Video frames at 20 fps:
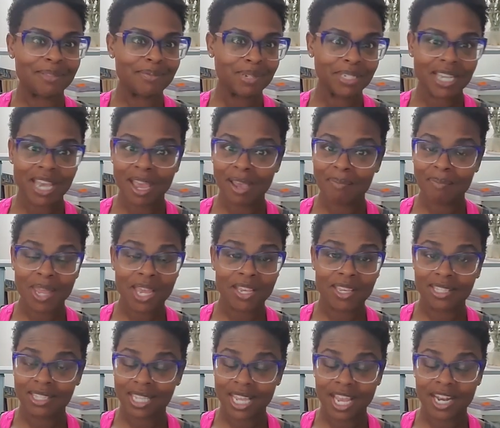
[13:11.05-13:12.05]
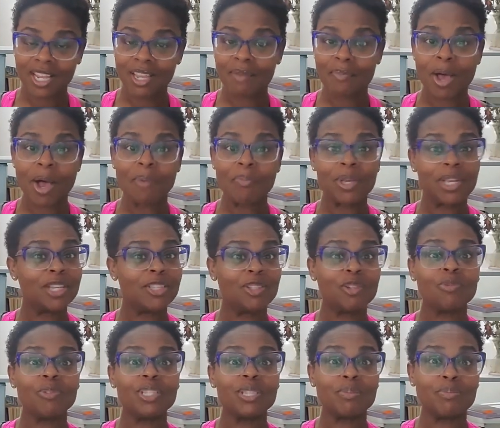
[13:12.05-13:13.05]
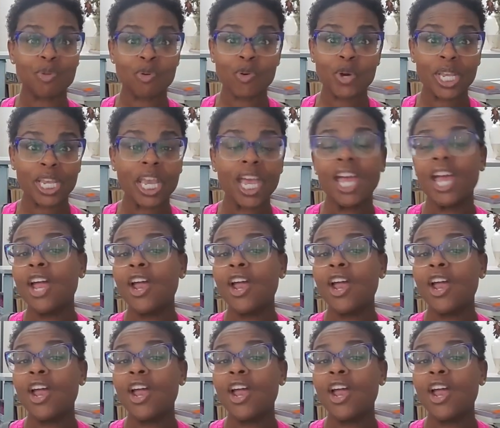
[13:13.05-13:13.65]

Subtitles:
which I'm like ecstatic about because there was a point